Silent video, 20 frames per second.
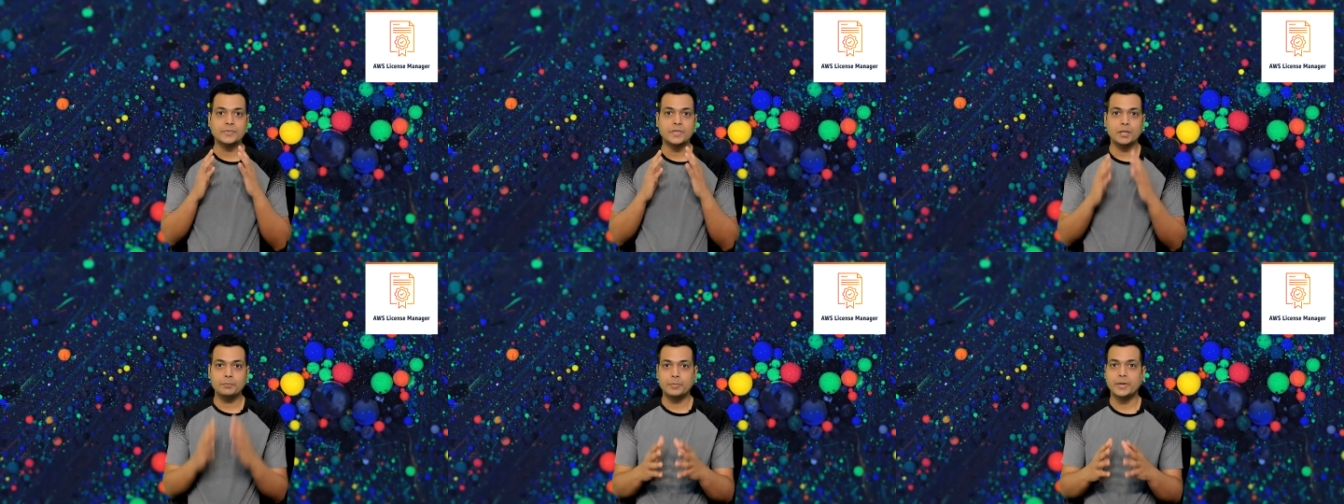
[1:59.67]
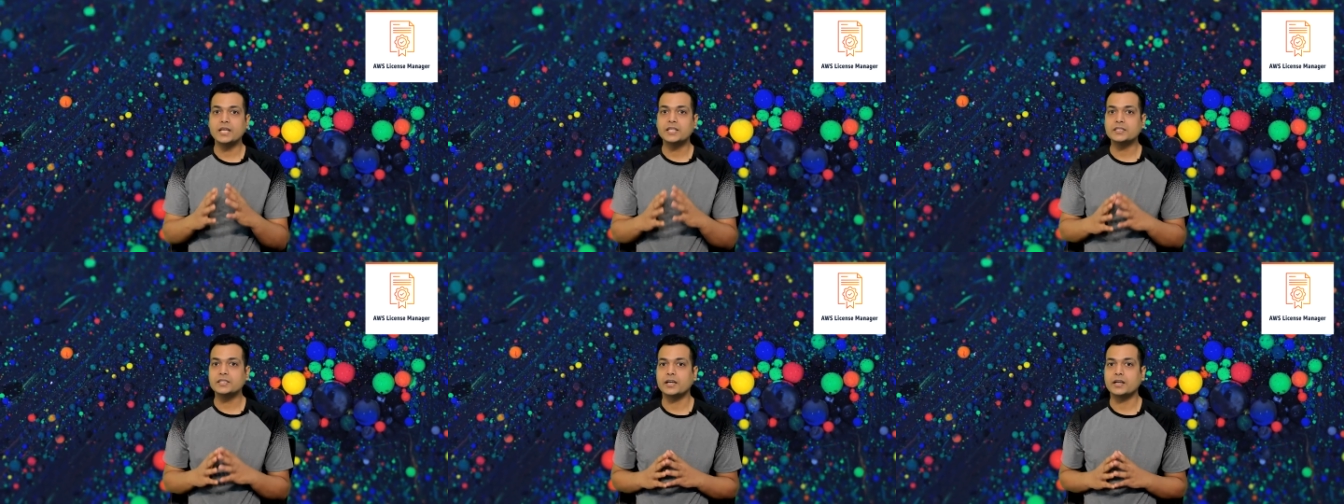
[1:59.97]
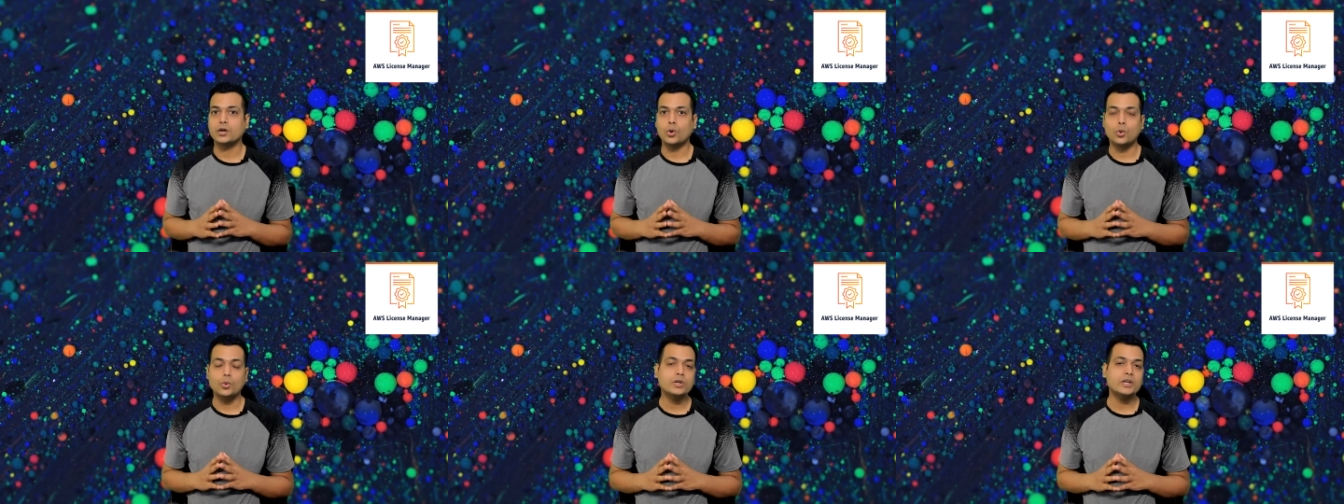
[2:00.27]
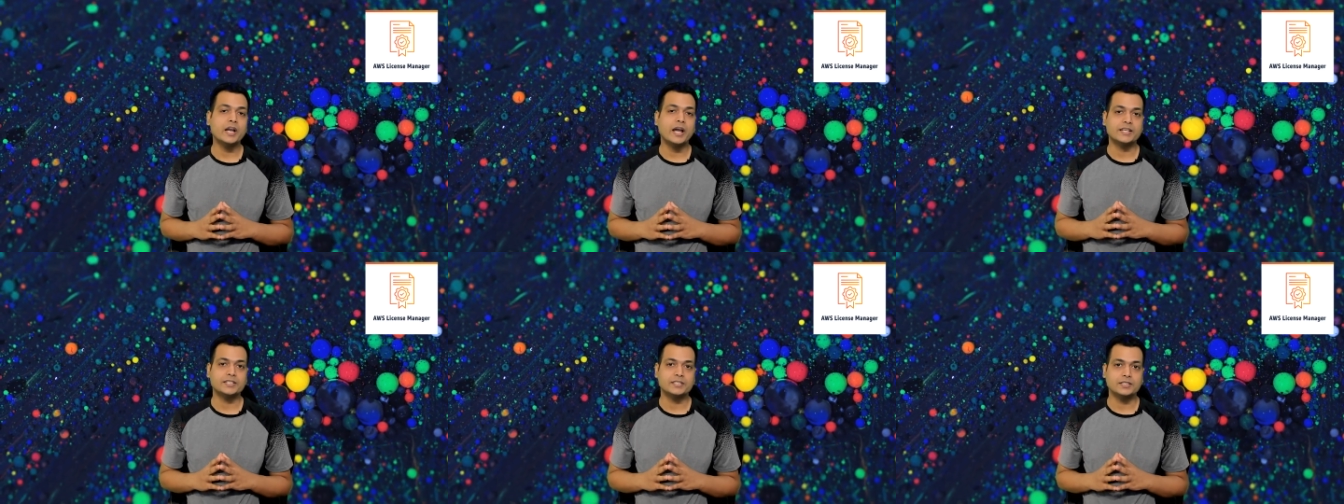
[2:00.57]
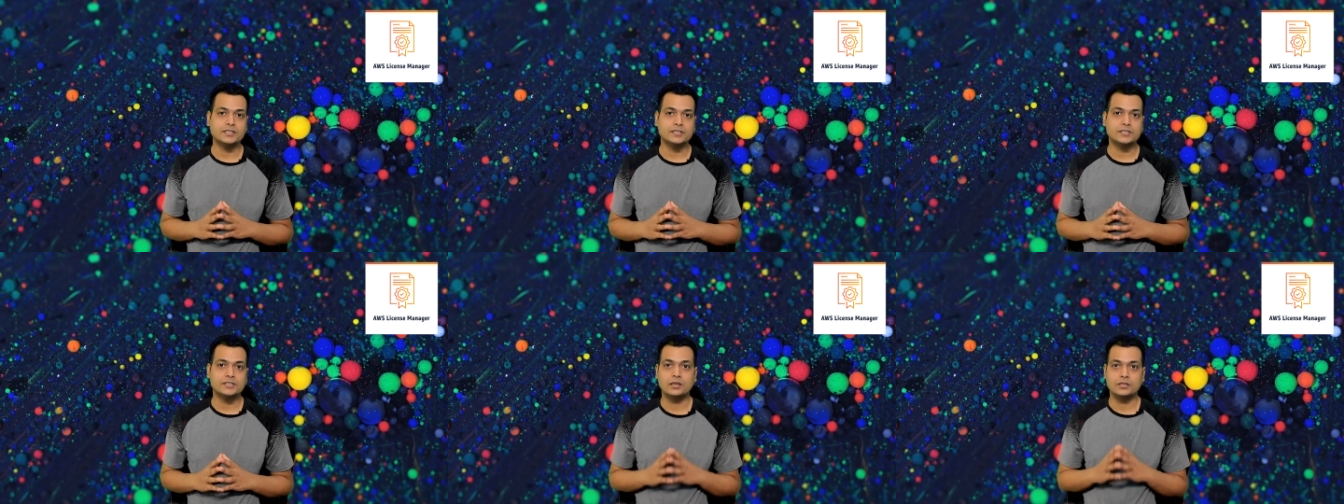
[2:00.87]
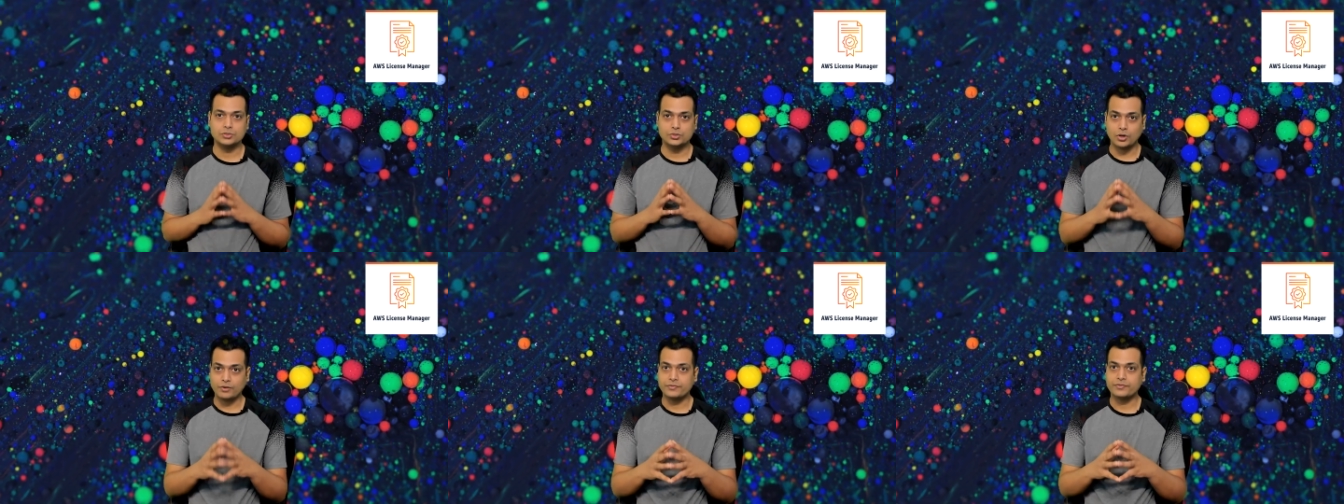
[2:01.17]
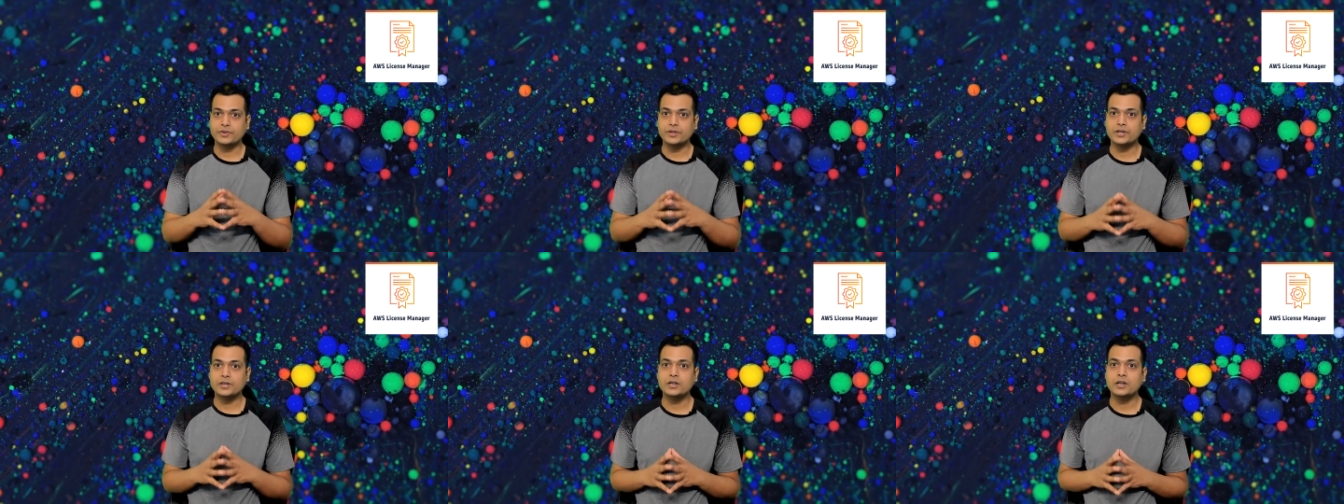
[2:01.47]
bring their own license
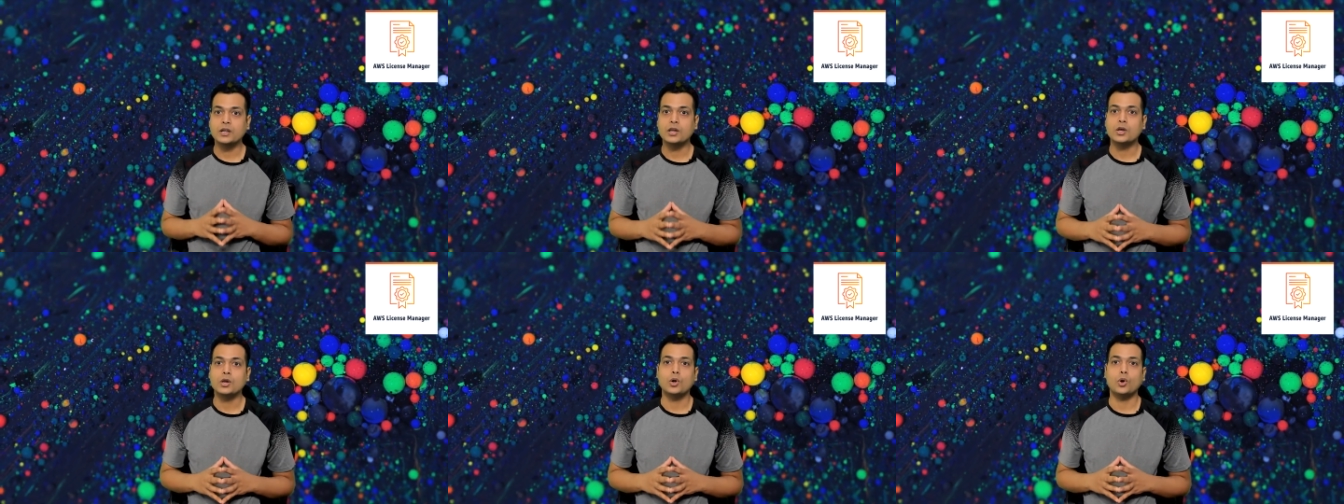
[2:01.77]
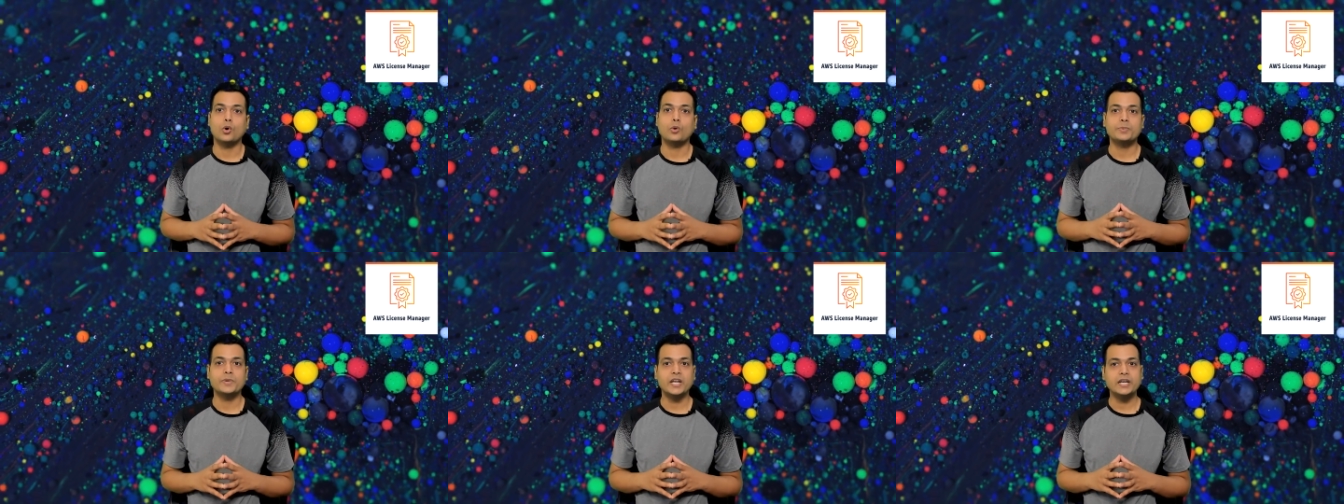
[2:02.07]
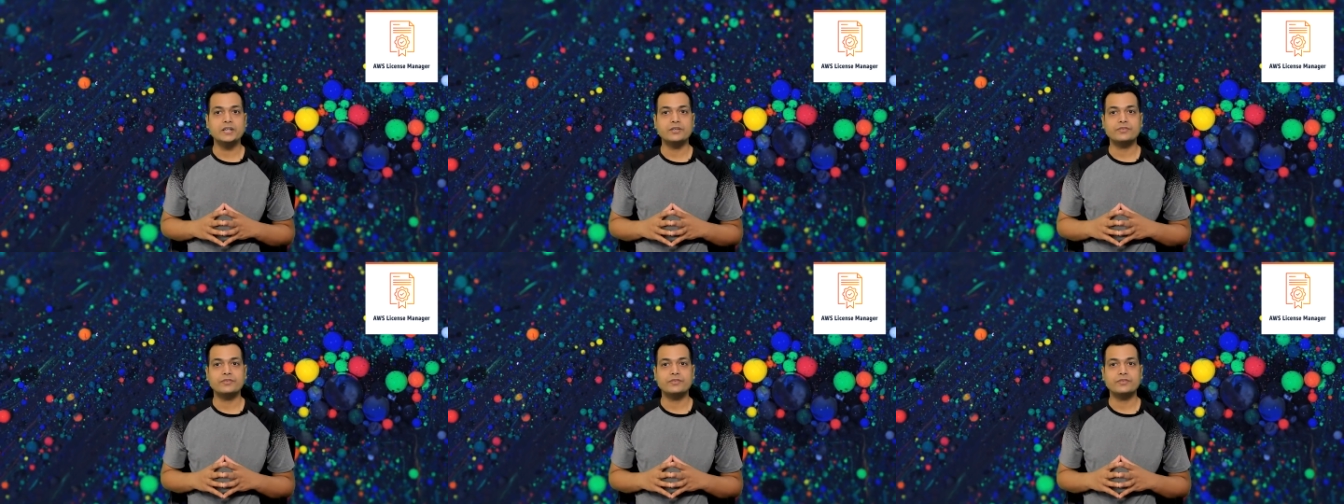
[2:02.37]
software obtained